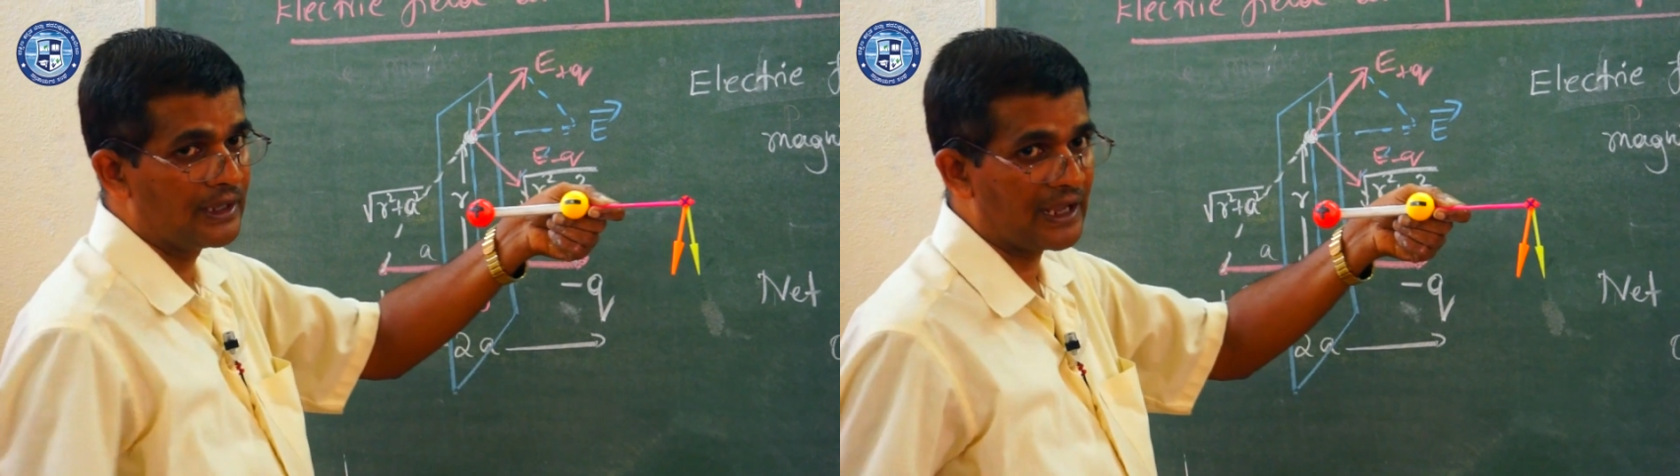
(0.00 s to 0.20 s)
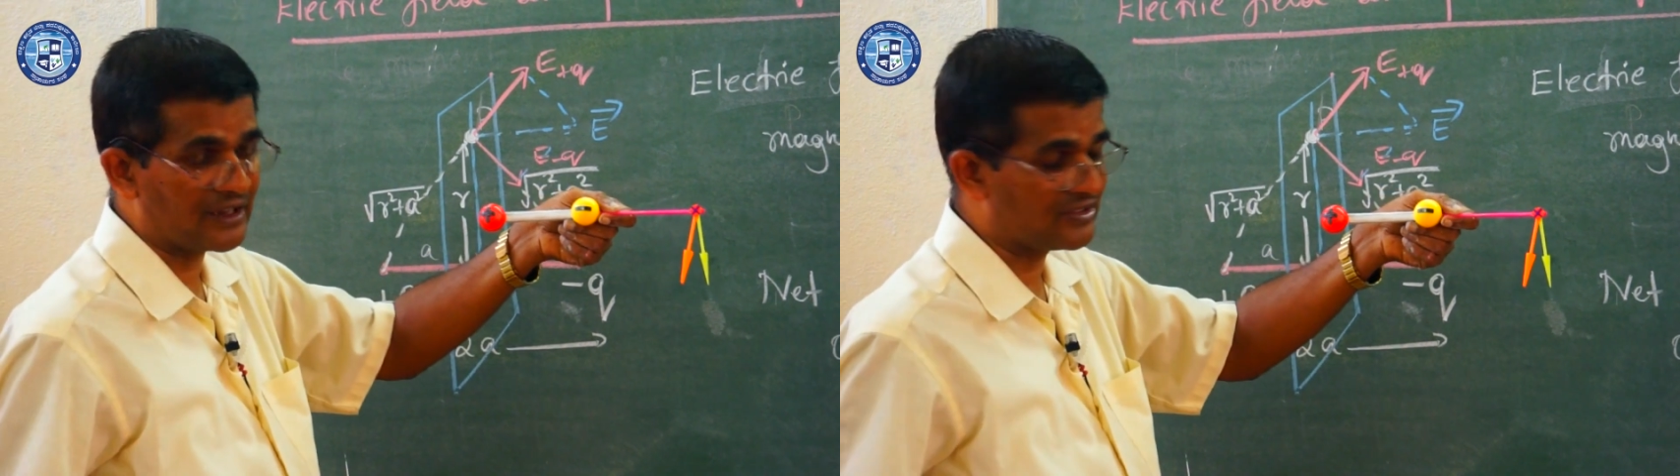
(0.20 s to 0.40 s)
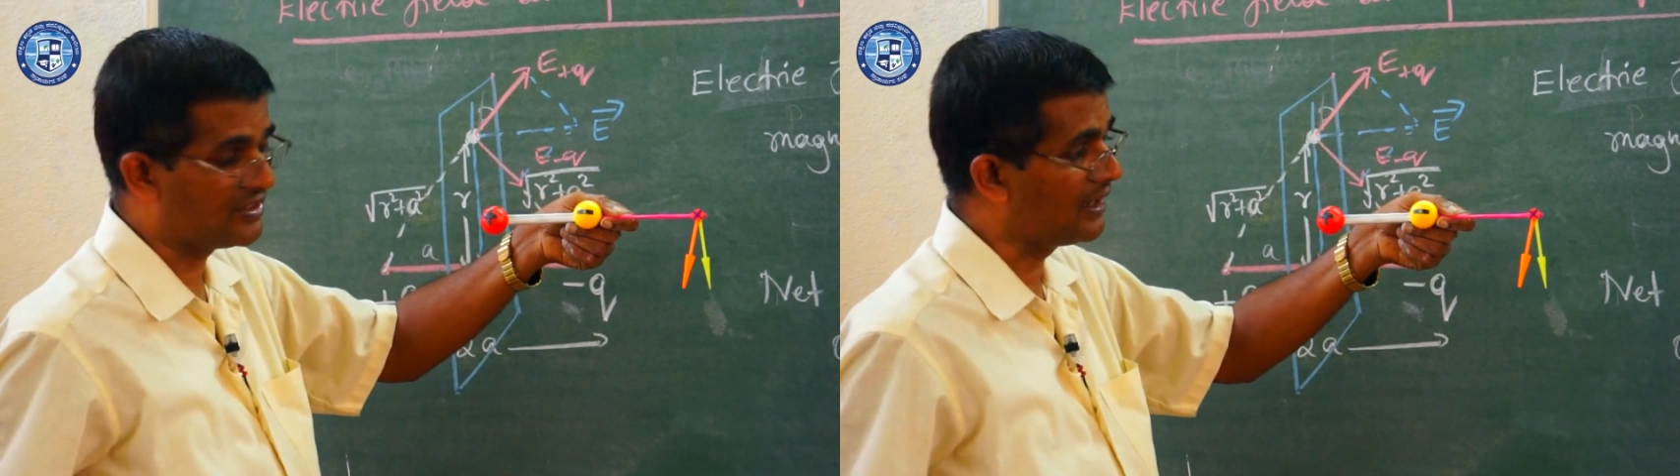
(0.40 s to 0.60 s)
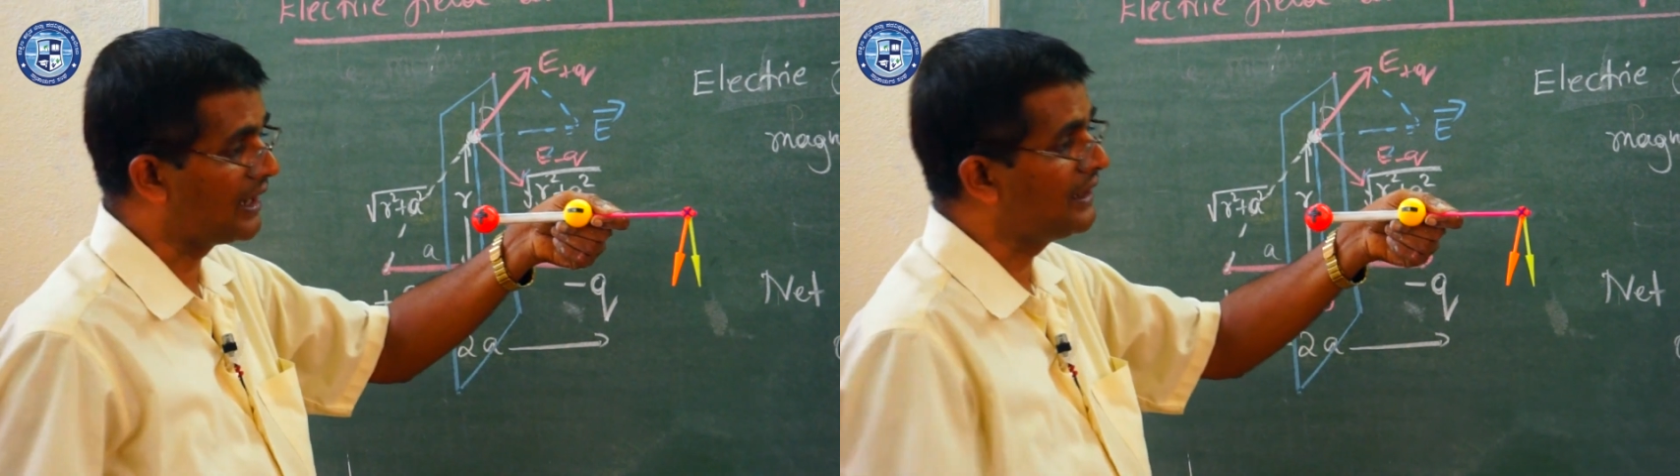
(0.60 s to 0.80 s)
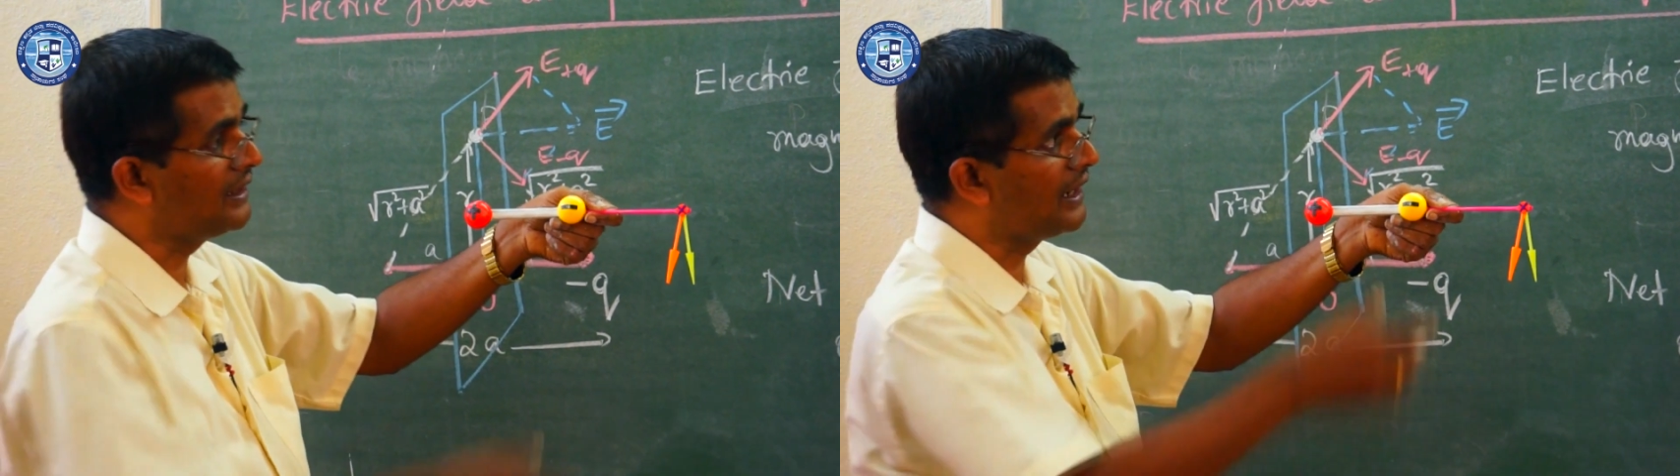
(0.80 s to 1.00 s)
axial
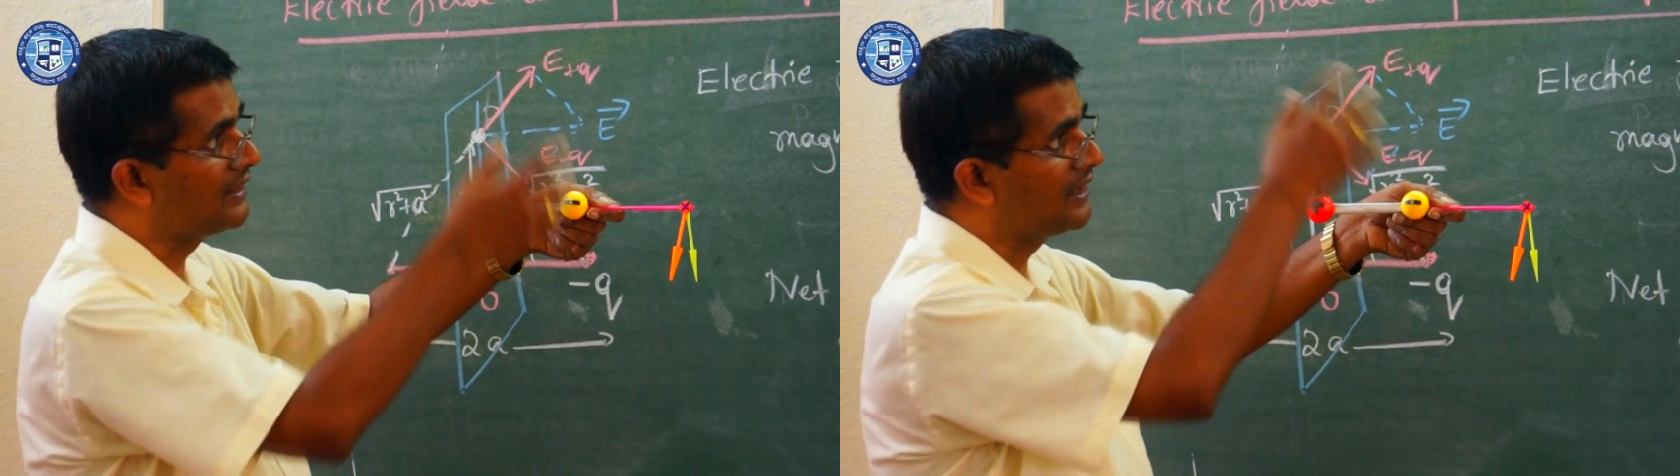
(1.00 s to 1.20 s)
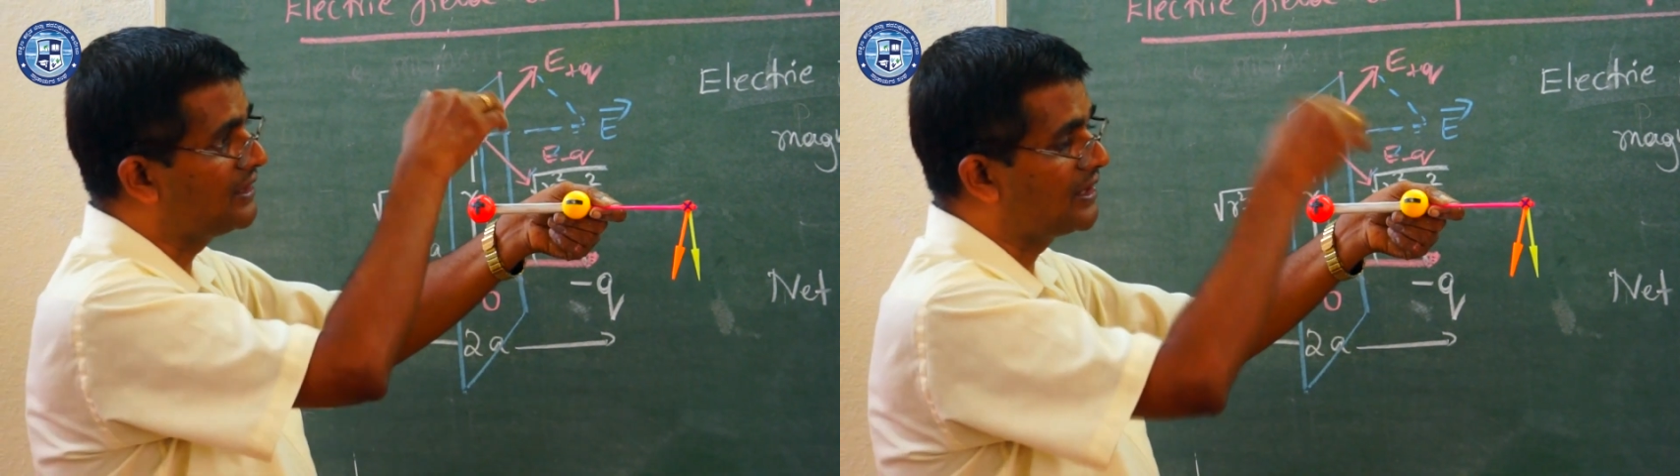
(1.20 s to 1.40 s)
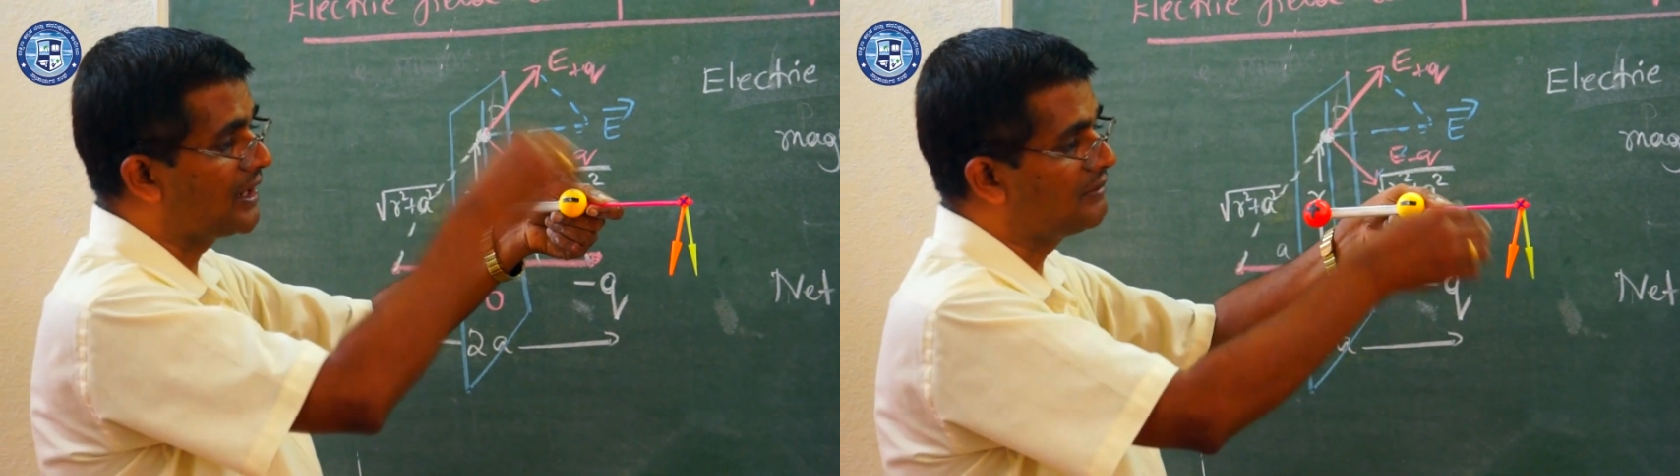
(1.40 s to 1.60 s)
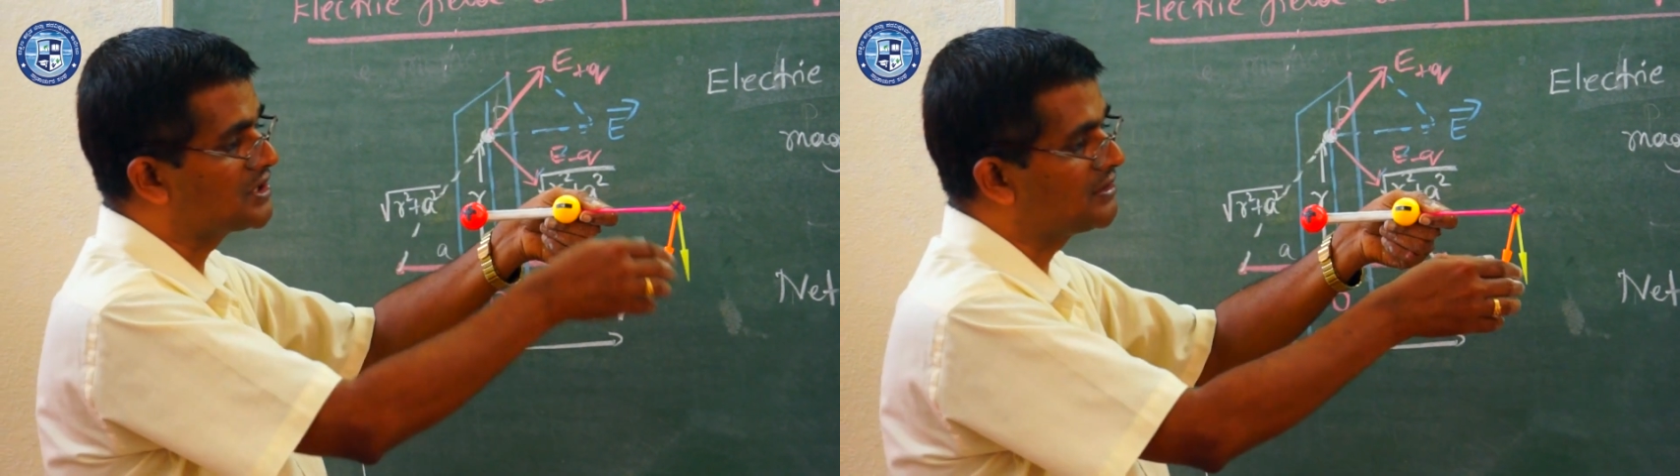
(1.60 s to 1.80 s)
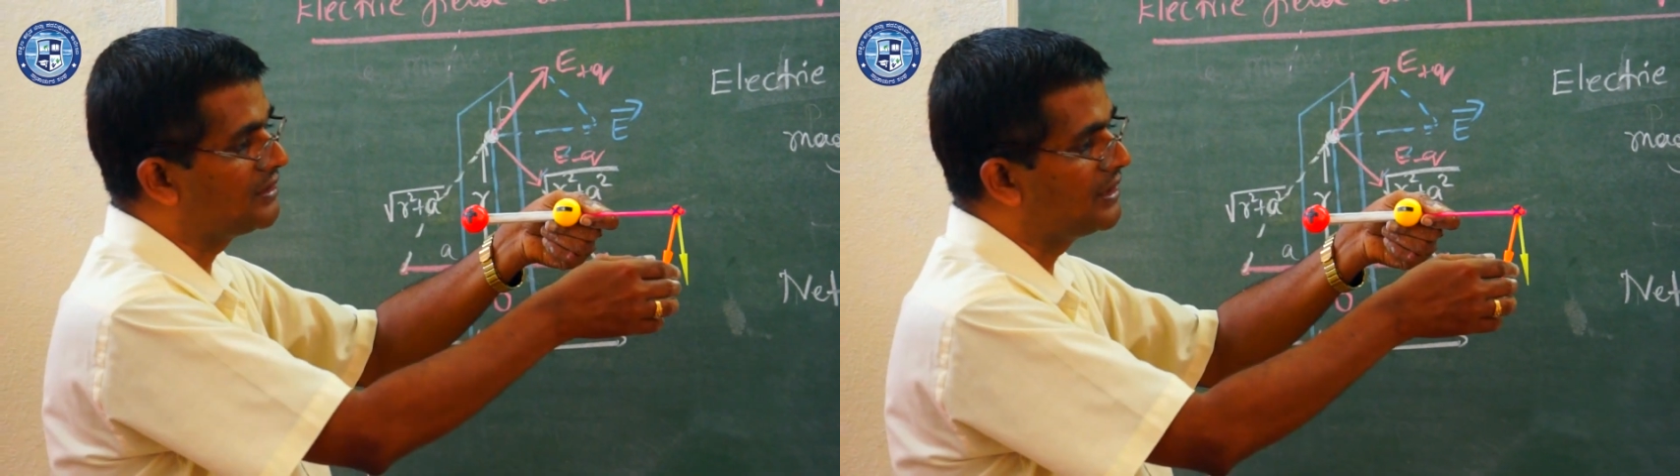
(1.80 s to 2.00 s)
line, and that
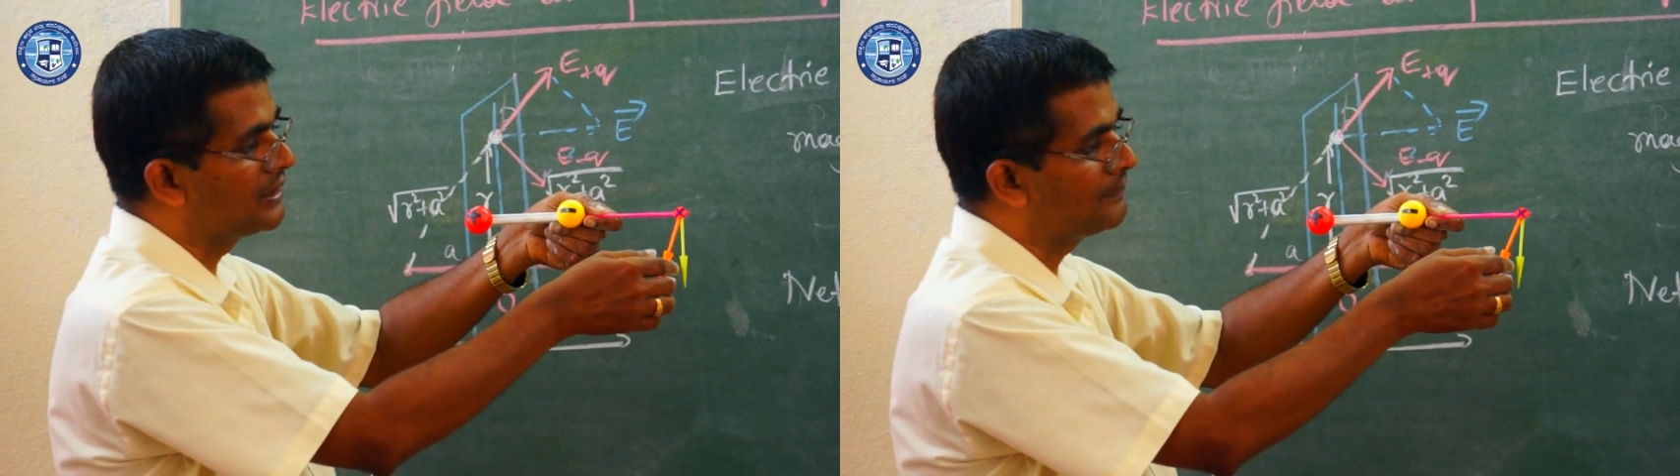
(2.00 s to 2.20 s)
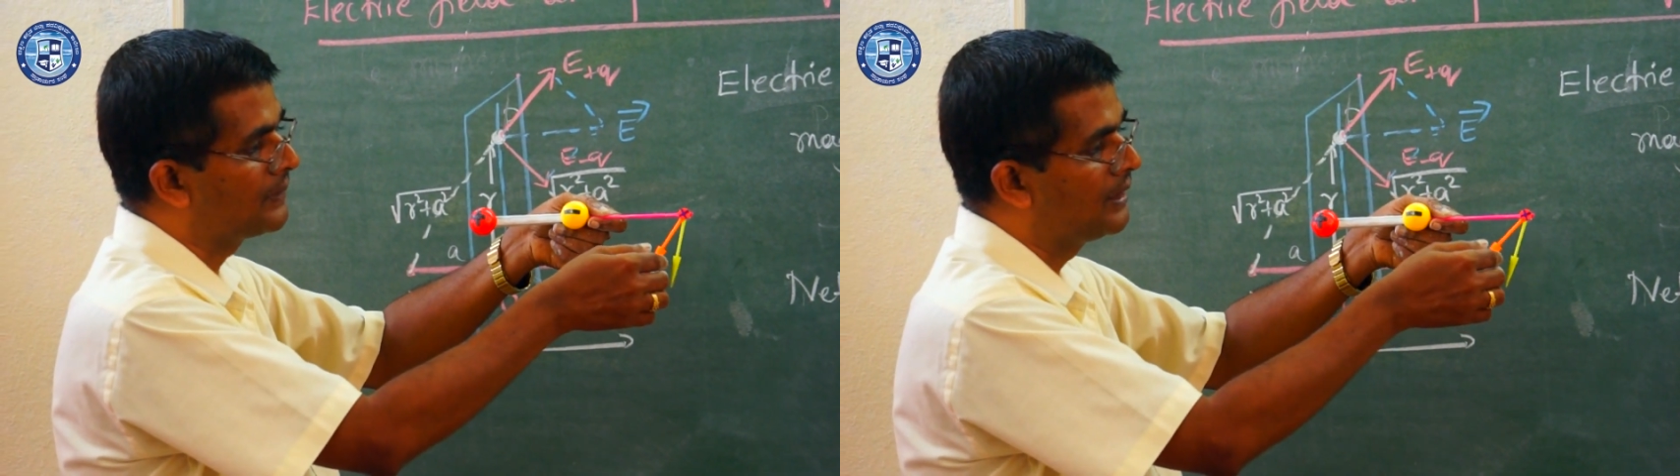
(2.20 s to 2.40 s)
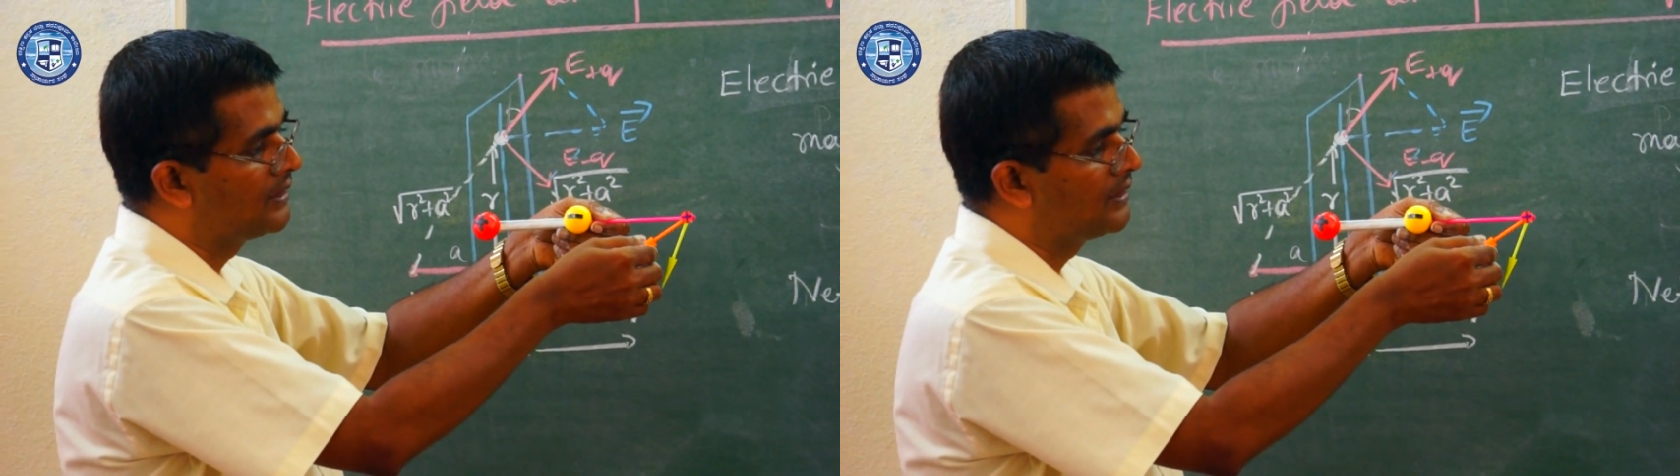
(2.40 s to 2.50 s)
derivation is done.